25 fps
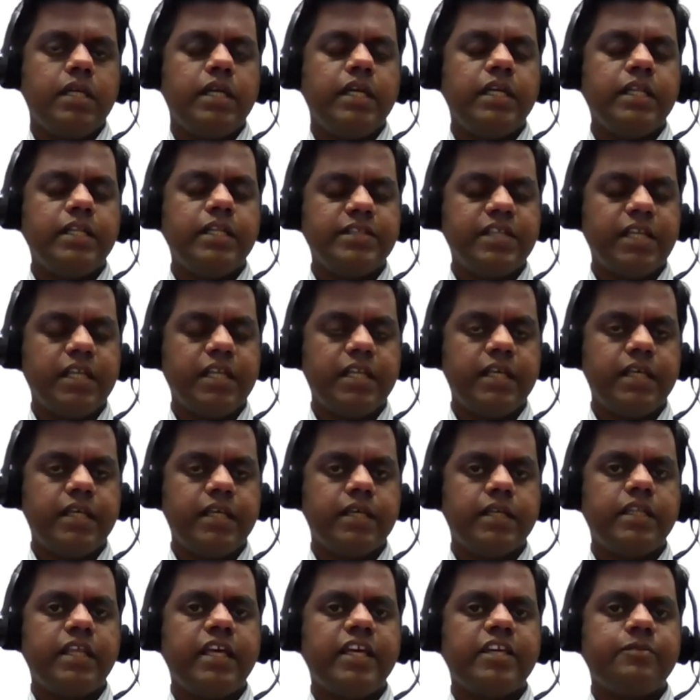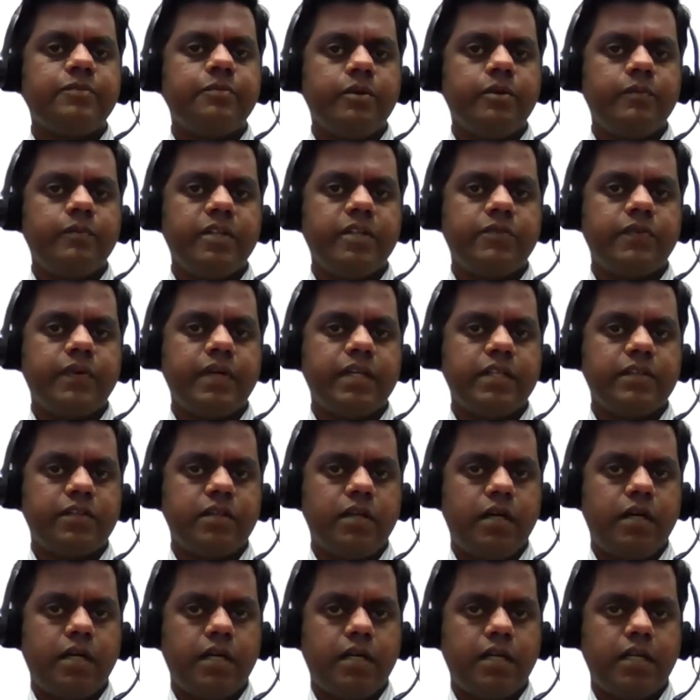Initially, the experiments were
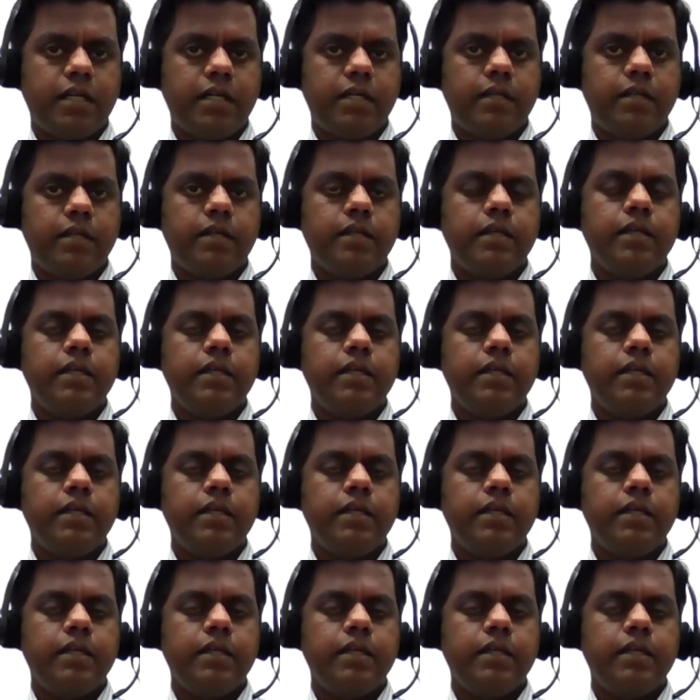started